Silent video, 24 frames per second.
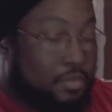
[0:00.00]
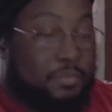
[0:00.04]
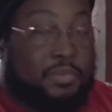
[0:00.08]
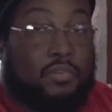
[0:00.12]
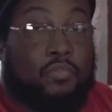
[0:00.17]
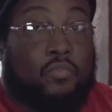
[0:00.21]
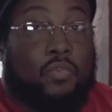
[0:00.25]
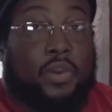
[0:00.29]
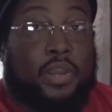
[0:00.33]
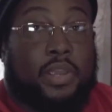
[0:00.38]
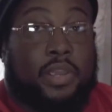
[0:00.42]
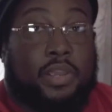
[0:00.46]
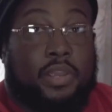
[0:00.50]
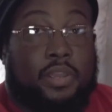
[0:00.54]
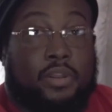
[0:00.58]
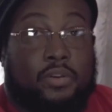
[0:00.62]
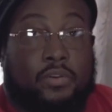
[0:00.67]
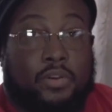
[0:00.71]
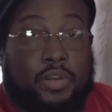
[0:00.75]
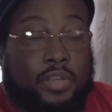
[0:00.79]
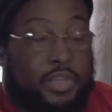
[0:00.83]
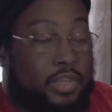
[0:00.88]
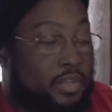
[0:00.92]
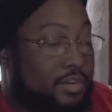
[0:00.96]
up a Red
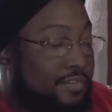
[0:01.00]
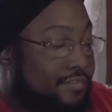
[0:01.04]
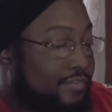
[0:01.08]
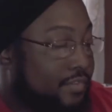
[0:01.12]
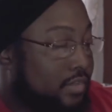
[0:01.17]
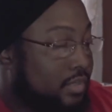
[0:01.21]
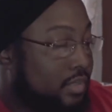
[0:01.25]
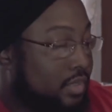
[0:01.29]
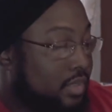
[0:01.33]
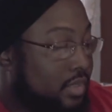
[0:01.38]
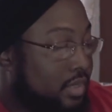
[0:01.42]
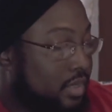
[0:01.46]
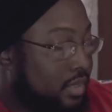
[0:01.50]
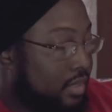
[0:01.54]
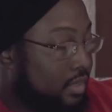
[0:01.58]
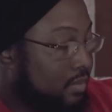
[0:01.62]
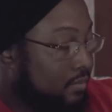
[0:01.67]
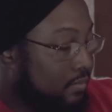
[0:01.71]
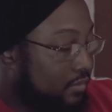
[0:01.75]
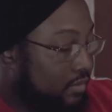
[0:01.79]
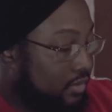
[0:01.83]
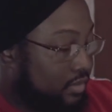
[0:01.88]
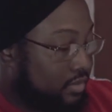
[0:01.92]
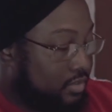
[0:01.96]
or a Ken Affinity
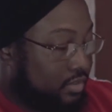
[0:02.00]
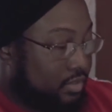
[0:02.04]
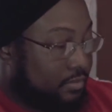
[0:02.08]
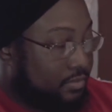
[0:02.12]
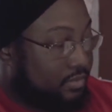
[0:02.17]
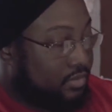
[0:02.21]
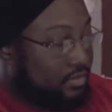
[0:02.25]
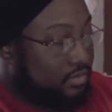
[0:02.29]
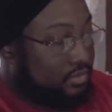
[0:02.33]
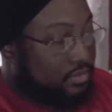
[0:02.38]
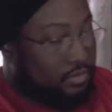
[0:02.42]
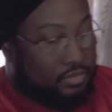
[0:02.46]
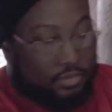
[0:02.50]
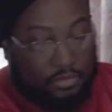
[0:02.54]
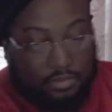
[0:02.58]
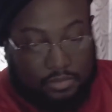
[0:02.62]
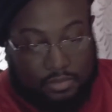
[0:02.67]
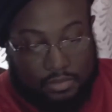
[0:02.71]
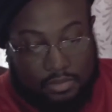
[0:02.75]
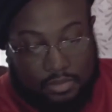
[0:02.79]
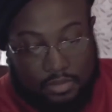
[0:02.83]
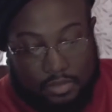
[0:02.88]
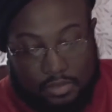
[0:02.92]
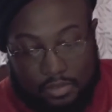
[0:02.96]
camera or something.
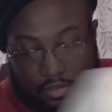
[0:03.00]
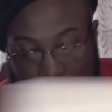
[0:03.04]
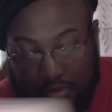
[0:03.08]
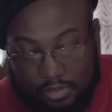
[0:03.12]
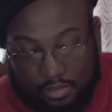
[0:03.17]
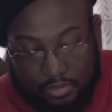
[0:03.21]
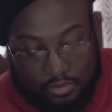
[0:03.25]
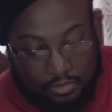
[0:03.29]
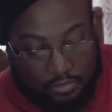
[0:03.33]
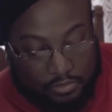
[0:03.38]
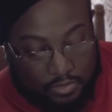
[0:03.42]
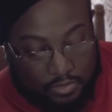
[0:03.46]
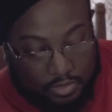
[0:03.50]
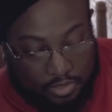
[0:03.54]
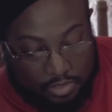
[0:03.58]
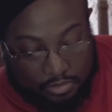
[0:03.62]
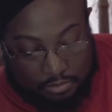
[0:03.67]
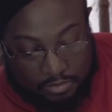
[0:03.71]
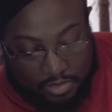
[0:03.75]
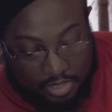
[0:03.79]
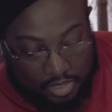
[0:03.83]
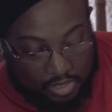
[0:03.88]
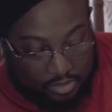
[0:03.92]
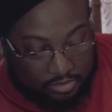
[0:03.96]
You know, doing an
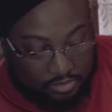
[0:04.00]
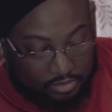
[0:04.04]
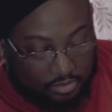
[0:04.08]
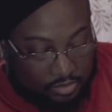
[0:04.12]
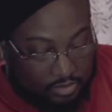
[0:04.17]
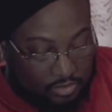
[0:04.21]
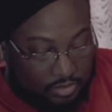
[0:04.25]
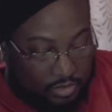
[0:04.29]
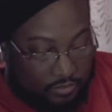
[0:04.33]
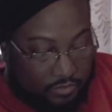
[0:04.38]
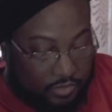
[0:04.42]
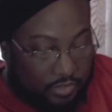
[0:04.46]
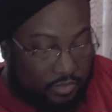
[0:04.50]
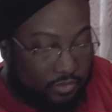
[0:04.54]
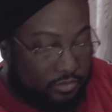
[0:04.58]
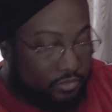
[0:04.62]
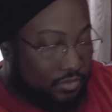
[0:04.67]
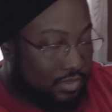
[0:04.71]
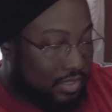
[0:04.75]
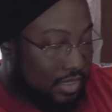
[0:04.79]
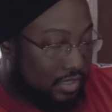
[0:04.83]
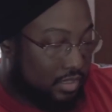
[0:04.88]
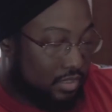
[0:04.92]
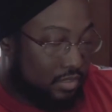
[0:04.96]
unboxing. I really don't do a
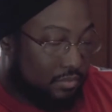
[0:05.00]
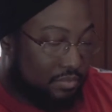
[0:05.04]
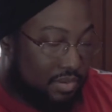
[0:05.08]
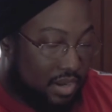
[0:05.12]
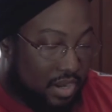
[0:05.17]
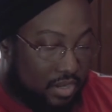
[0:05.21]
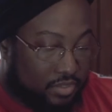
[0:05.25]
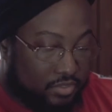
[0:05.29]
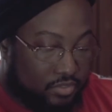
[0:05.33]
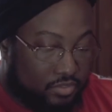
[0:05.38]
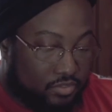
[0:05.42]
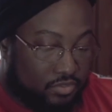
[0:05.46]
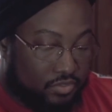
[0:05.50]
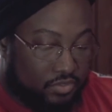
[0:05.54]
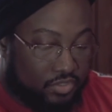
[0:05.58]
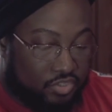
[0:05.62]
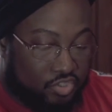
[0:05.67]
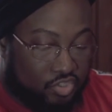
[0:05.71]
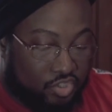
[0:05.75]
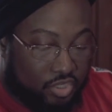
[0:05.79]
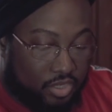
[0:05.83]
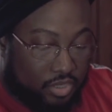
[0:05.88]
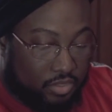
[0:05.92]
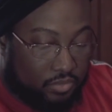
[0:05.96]
lot of unboxings on this
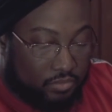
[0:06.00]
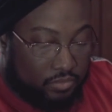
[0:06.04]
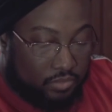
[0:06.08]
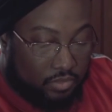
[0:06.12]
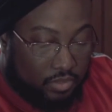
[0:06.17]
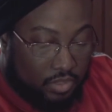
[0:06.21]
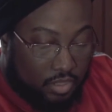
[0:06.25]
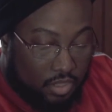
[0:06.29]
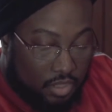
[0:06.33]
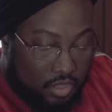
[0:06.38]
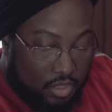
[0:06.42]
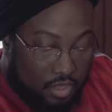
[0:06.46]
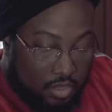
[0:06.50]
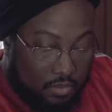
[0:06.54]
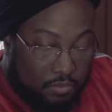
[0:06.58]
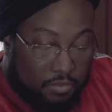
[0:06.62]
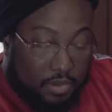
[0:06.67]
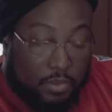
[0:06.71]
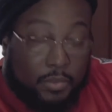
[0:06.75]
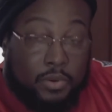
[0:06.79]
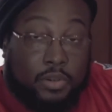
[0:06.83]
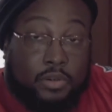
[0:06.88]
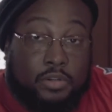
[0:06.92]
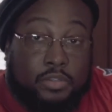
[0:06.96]
channel,
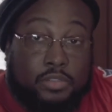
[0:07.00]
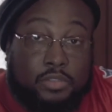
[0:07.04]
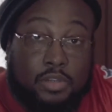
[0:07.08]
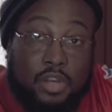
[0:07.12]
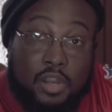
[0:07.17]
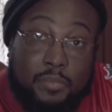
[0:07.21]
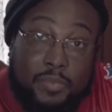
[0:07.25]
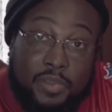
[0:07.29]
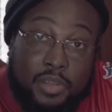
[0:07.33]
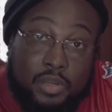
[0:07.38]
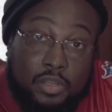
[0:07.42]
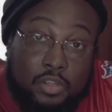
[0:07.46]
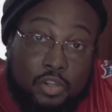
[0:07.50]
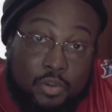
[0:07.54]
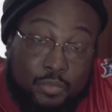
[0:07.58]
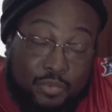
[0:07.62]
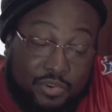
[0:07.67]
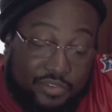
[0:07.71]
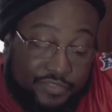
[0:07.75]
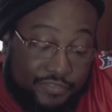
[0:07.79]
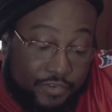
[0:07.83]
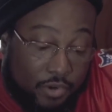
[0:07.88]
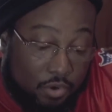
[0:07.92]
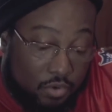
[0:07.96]
but we're gonna start being a little
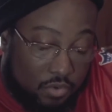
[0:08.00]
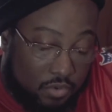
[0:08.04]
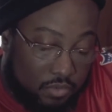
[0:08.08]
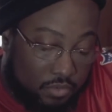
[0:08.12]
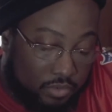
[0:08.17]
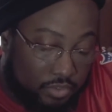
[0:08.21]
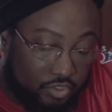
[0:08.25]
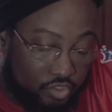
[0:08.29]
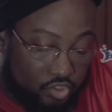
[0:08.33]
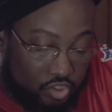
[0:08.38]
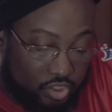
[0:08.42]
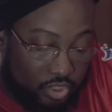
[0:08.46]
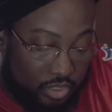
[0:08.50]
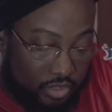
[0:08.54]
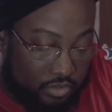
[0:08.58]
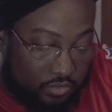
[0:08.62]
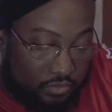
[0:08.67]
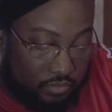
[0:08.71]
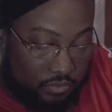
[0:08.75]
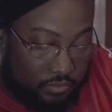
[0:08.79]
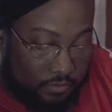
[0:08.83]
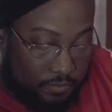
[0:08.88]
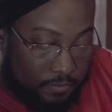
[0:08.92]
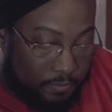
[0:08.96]
more vocal on this
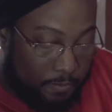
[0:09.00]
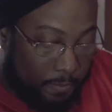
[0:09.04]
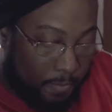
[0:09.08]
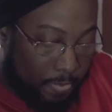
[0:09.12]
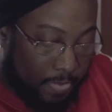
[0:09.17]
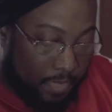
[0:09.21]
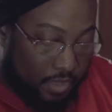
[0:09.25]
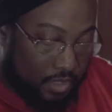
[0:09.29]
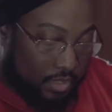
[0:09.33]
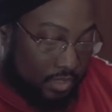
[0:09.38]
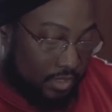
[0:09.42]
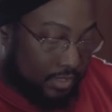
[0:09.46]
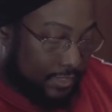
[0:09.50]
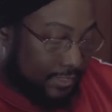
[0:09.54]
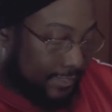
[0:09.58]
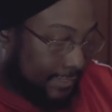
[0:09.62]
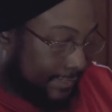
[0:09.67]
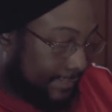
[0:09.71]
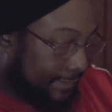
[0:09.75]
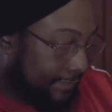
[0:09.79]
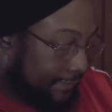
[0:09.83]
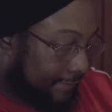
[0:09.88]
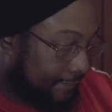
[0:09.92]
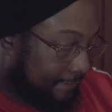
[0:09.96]
channel.
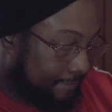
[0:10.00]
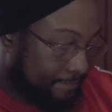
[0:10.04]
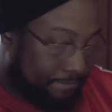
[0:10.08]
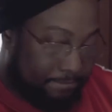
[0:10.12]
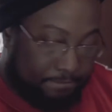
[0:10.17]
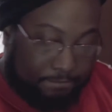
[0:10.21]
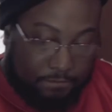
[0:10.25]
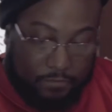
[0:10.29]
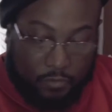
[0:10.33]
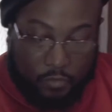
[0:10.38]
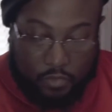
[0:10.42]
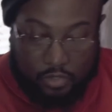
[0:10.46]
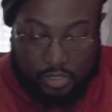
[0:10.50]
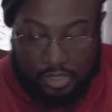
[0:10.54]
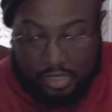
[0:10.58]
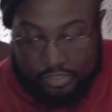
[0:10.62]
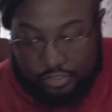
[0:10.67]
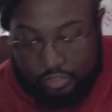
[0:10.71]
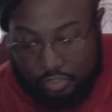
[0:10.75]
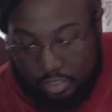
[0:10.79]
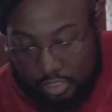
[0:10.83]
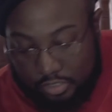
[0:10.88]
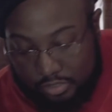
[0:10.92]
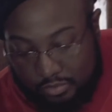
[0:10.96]
We're gonna
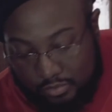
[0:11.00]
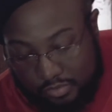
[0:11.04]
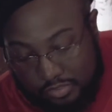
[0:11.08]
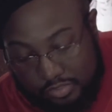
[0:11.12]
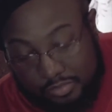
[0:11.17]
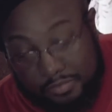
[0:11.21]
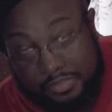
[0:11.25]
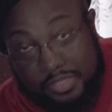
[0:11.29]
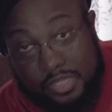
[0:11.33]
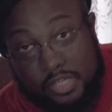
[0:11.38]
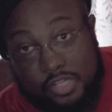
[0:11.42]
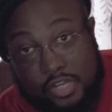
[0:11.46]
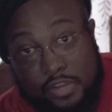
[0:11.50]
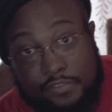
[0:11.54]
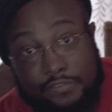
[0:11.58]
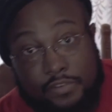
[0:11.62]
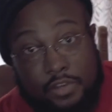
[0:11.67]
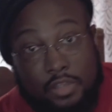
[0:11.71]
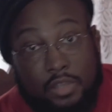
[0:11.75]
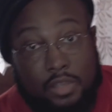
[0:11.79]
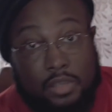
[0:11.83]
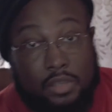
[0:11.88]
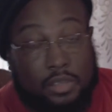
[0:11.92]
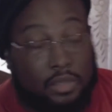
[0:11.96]
start doing some DJ
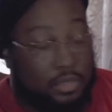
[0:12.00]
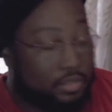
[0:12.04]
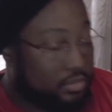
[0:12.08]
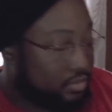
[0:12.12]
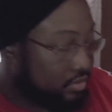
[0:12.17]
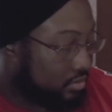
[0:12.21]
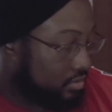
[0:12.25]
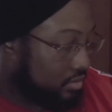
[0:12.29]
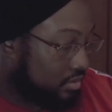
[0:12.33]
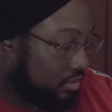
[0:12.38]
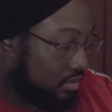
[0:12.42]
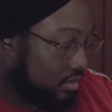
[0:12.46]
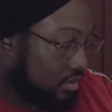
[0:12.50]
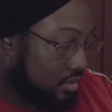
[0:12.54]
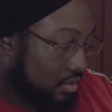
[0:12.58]
vlogs,